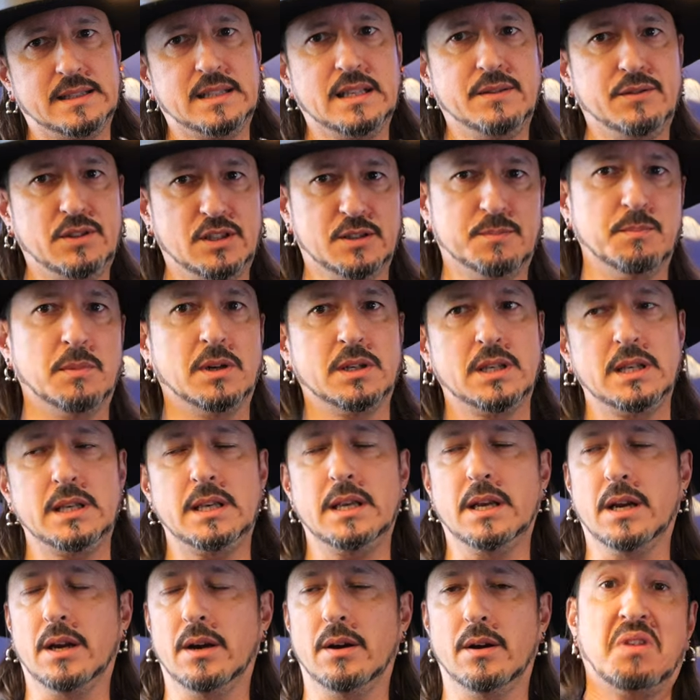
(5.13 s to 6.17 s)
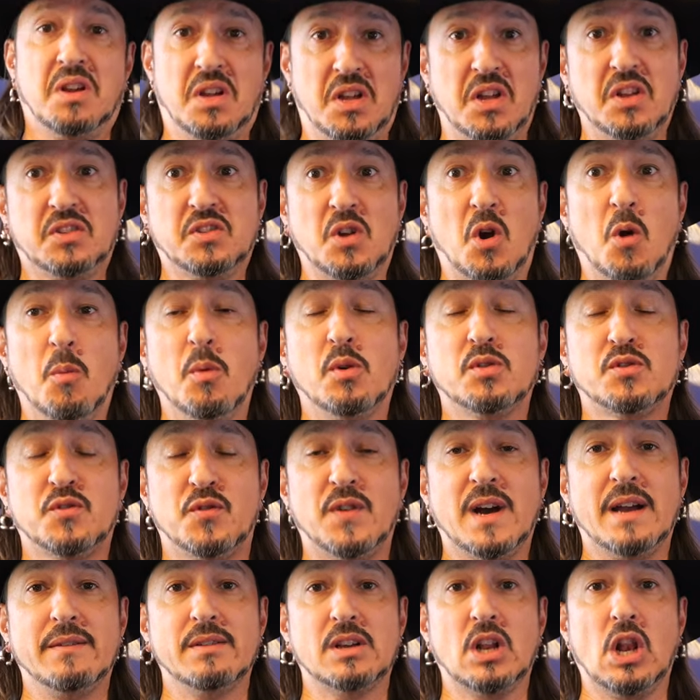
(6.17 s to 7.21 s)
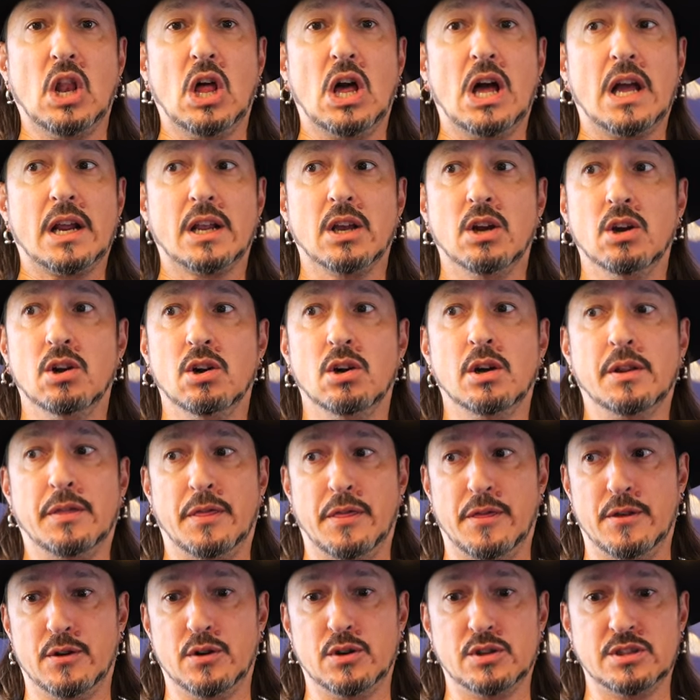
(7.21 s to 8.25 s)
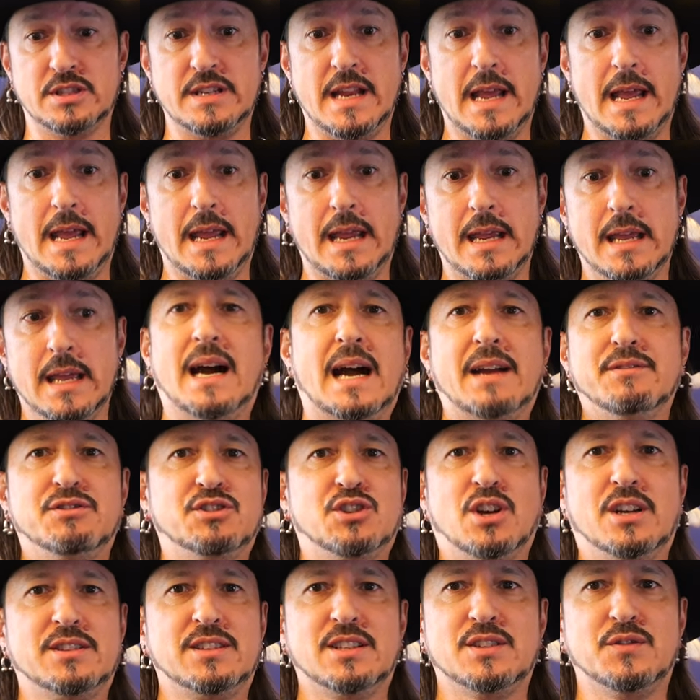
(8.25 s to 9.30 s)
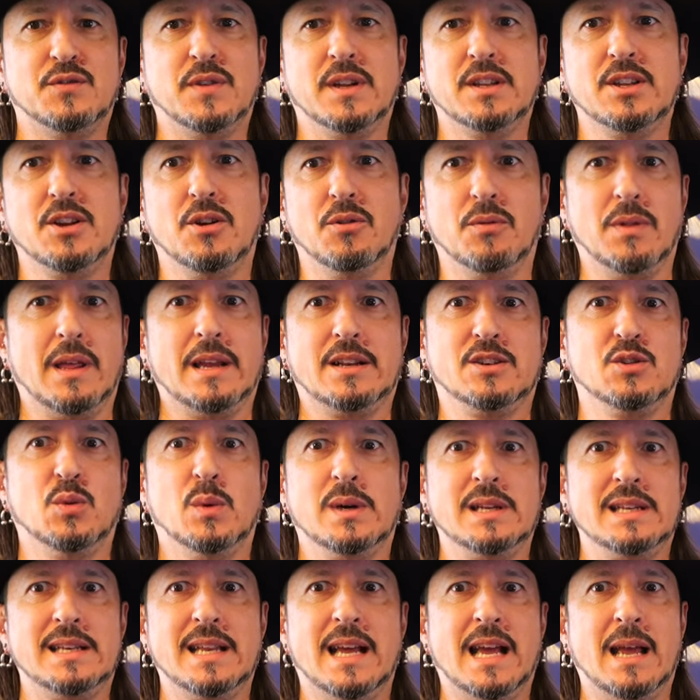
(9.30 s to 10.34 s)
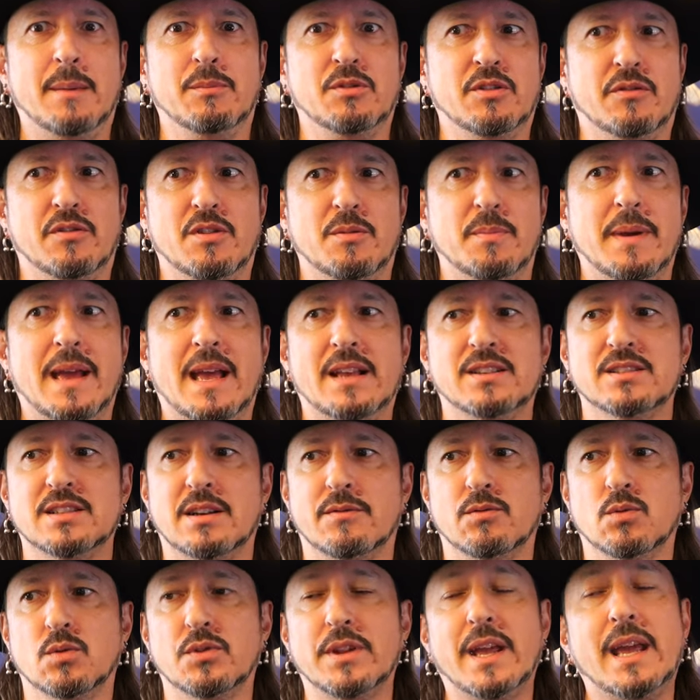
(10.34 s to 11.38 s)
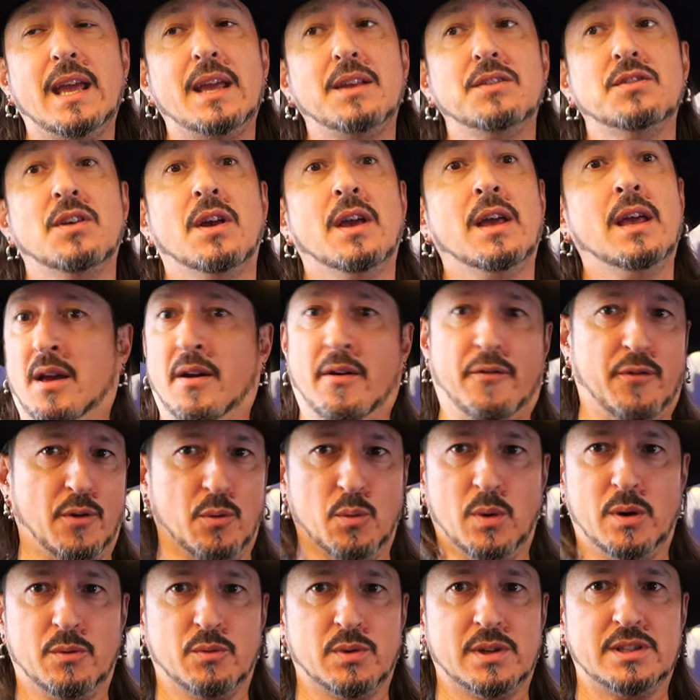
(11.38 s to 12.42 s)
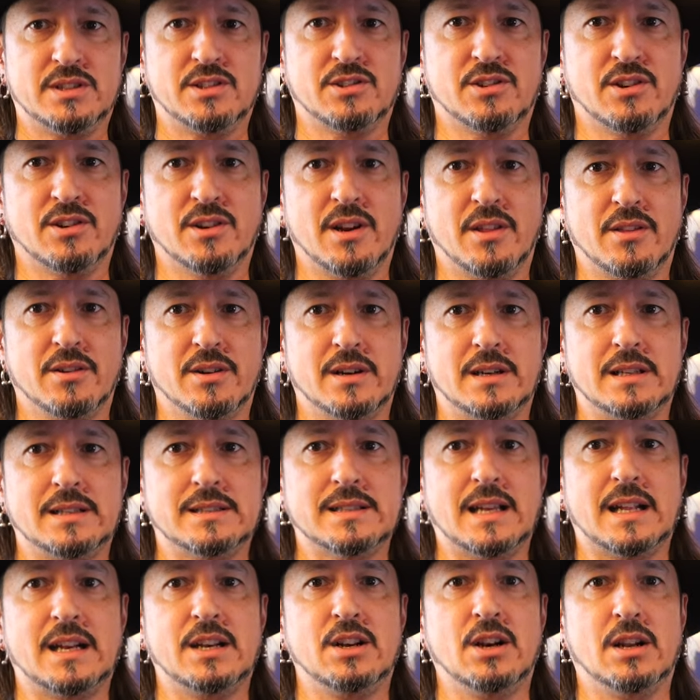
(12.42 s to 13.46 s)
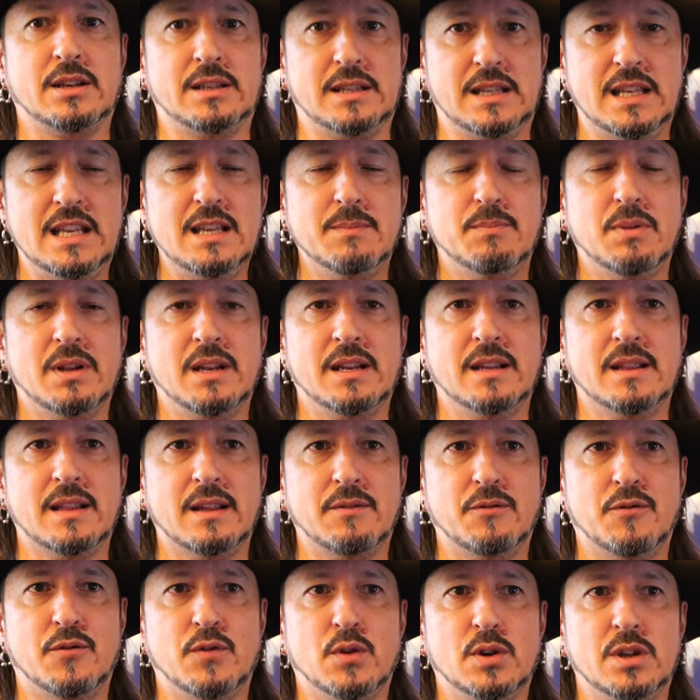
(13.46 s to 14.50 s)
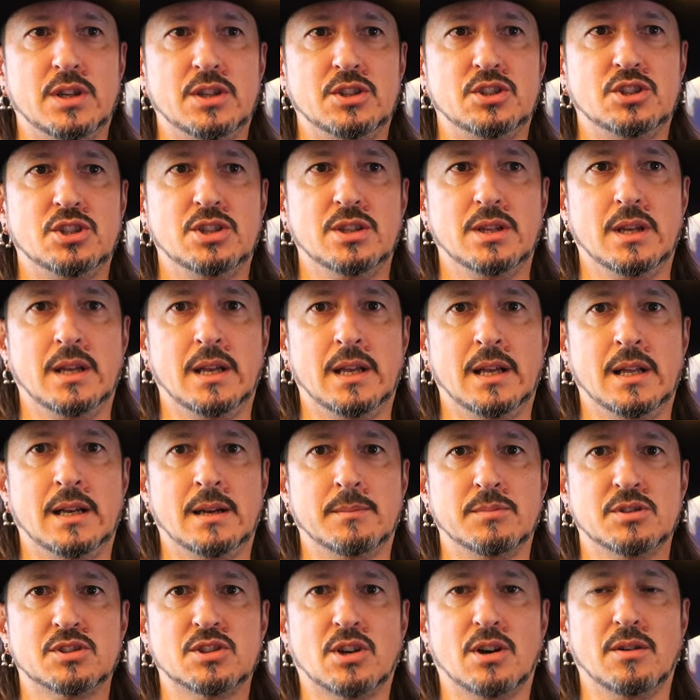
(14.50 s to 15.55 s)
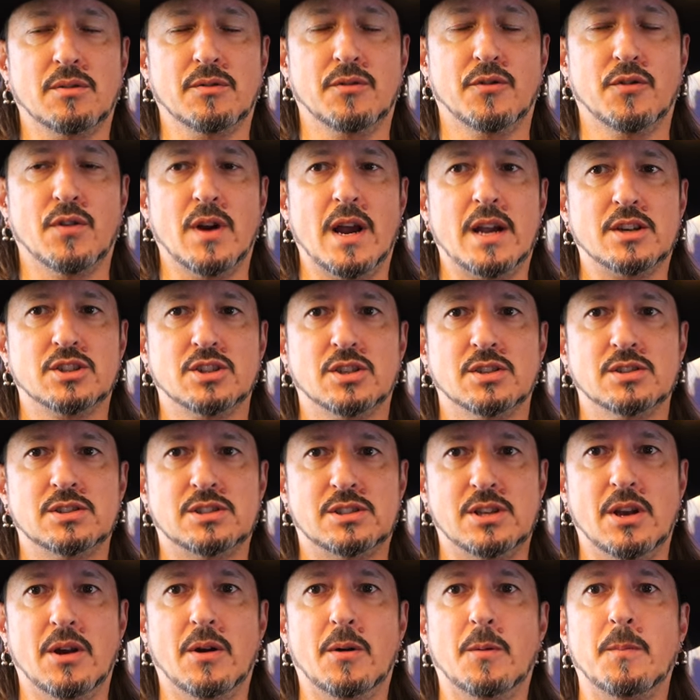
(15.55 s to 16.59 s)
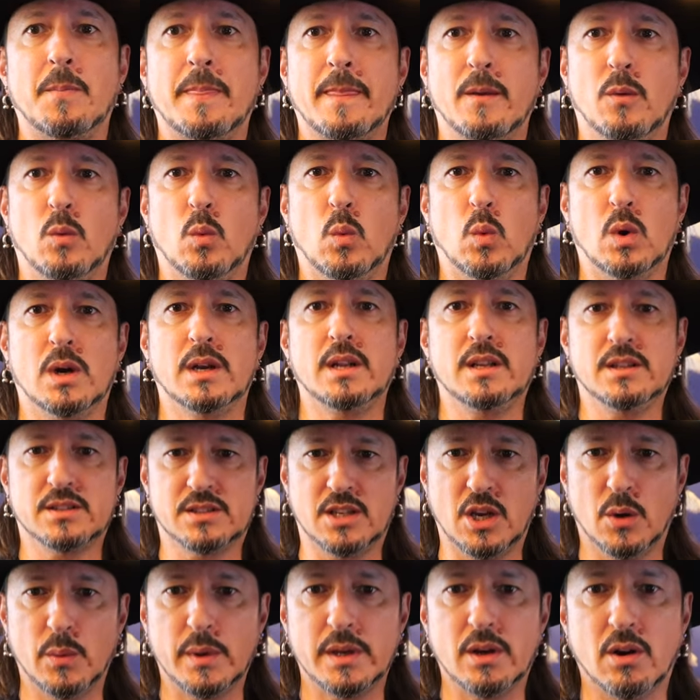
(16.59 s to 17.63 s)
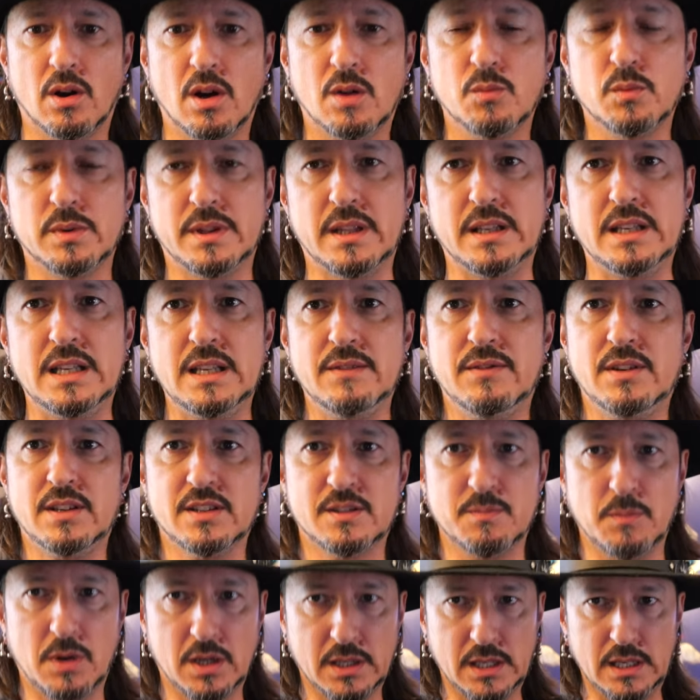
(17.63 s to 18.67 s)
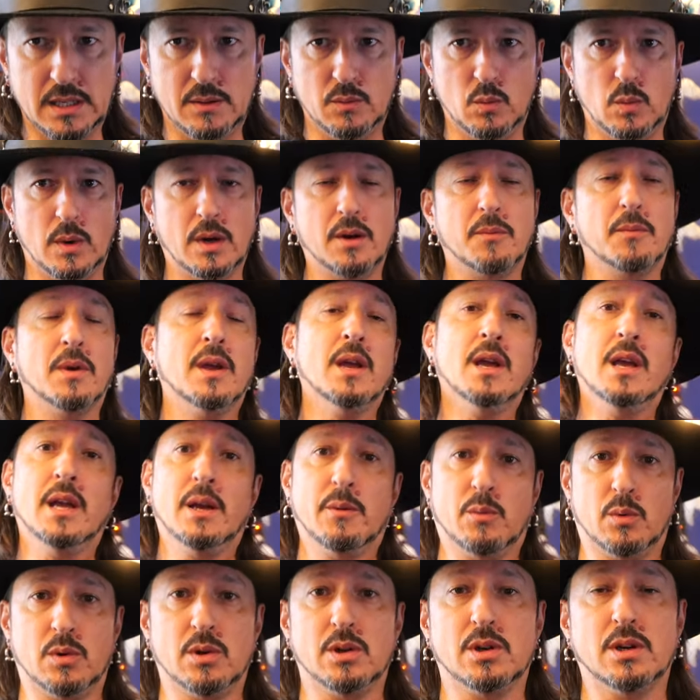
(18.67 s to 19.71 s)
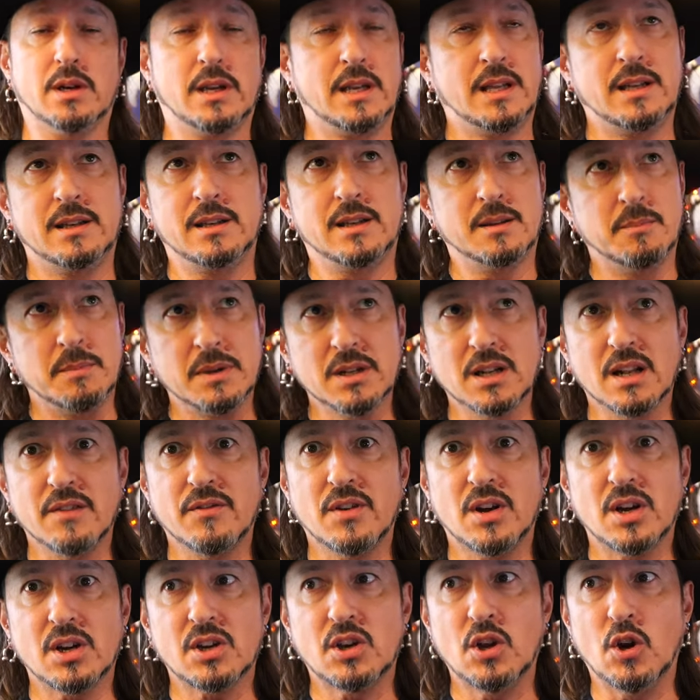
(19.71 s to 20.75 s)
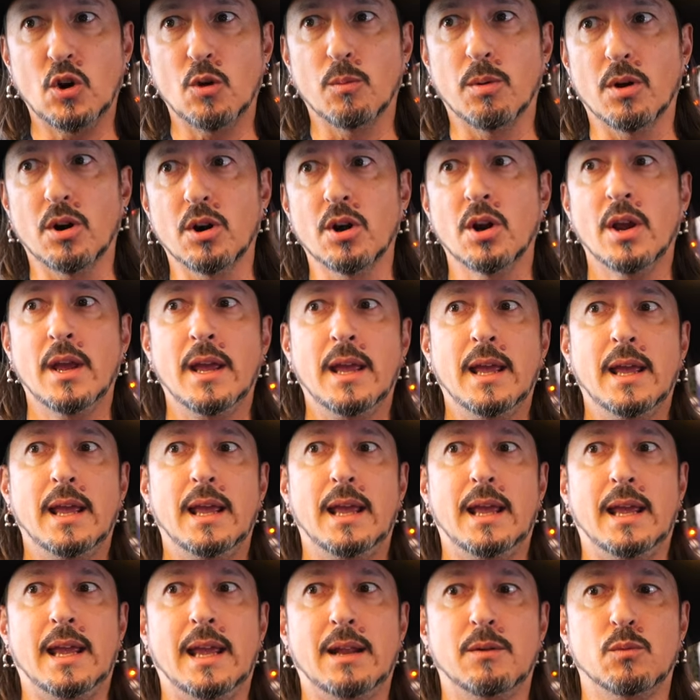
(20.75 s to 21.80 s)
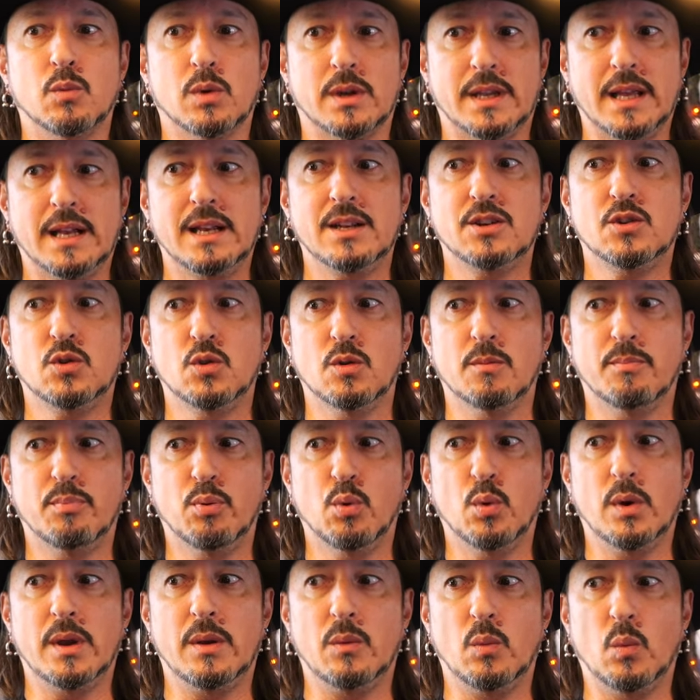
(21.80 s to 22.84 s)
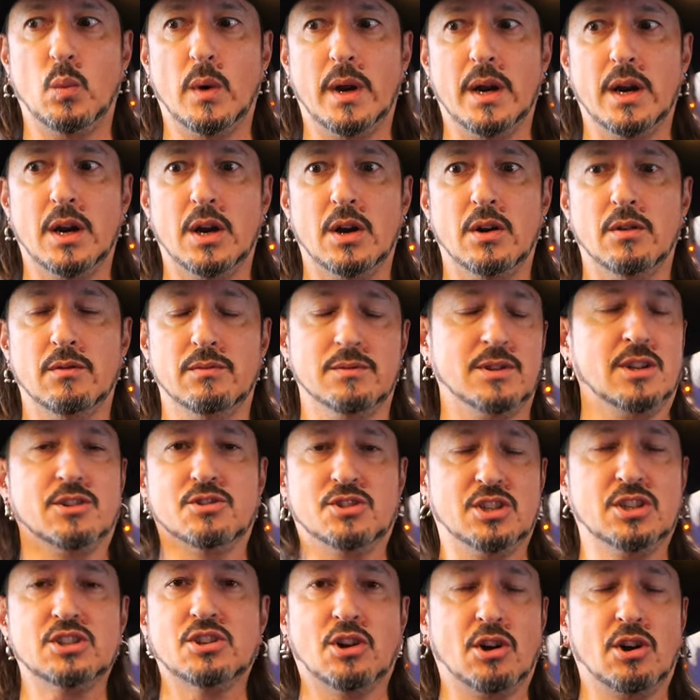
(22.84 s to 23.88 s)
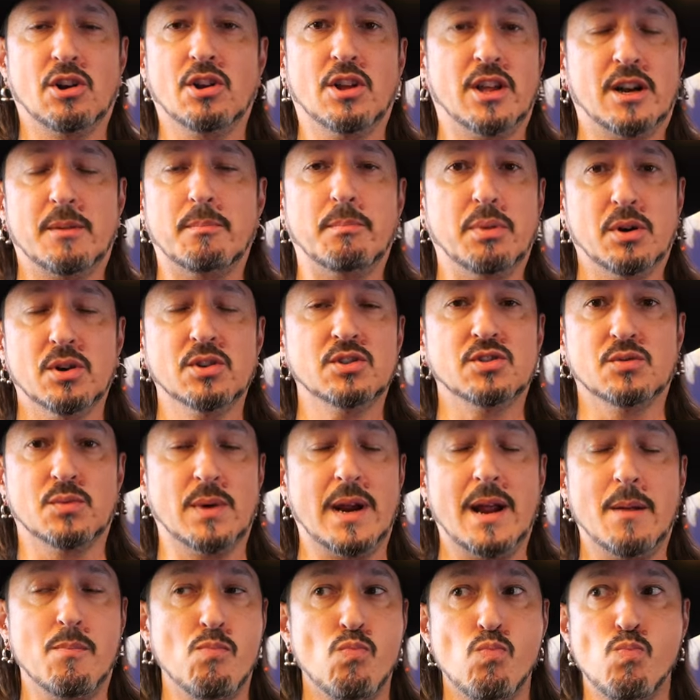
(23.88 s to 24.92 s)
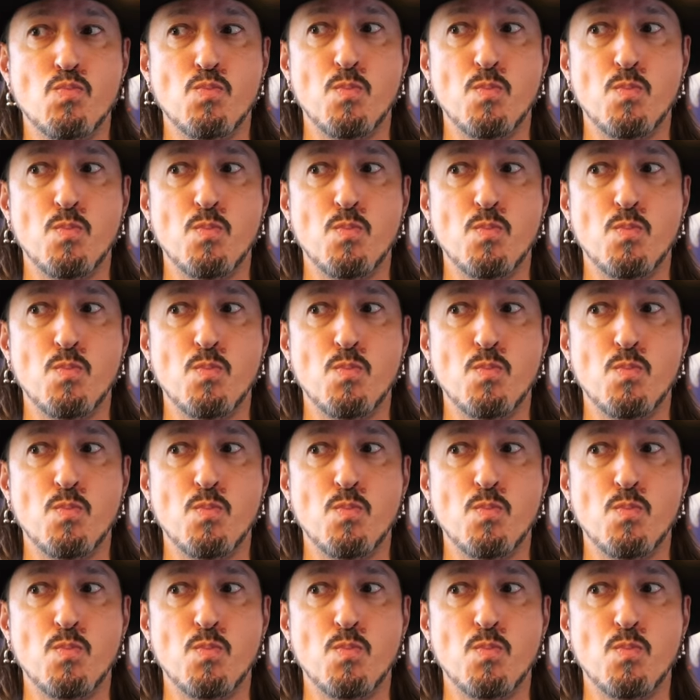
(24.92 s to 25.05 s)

Devious Monkey here. It's almost 5 o'clock on Thursday. I've shot this video like 20 times over the past several days. For one reason or another, I decided not to keep any of that footage and I'm starting fresh. So, what is going on with the Devious Monkey? Well, we're in the middle of October and we're getting to a point where there just aren't a lot of birds around.